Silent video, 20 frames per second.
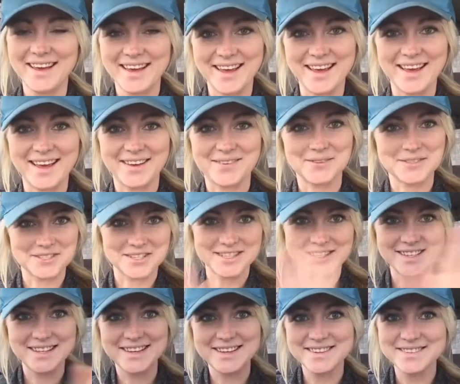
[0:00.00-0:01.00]
and we'll talk
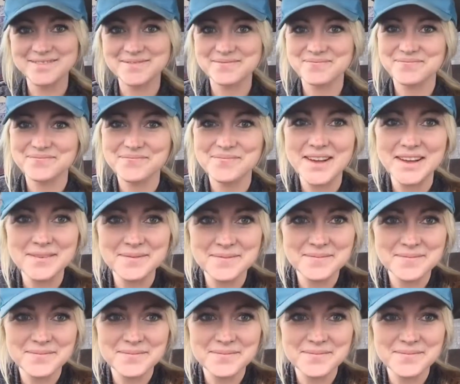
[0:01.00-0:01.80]
to you later. Bye.